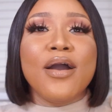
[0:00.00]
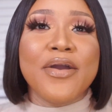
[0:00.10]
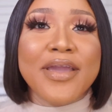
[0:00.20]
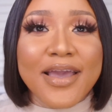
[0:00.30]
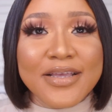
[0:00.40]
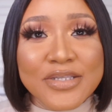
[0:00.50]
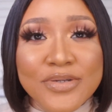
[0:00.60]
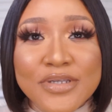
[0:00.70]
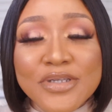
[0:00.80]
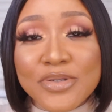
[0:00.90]
Alright guys, so
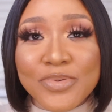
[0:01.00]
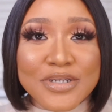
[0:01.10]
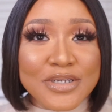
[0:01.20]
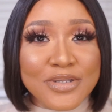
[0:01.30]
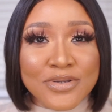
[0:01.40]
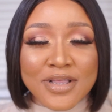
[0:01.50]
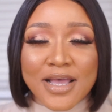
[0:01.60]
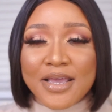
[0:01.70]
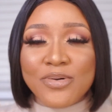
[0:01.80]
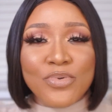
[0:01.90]
this is what this looks
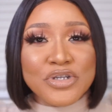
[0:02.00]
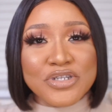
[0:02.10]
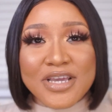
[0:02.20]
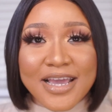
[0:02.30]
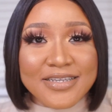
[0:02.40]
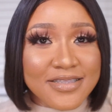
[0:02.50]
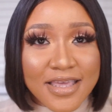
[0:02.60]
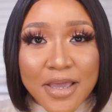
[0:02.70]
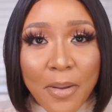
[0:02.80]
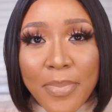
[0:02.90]
like. What do you guys
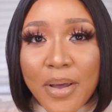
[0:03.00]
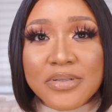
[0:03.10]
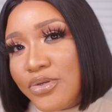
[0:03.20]
think about?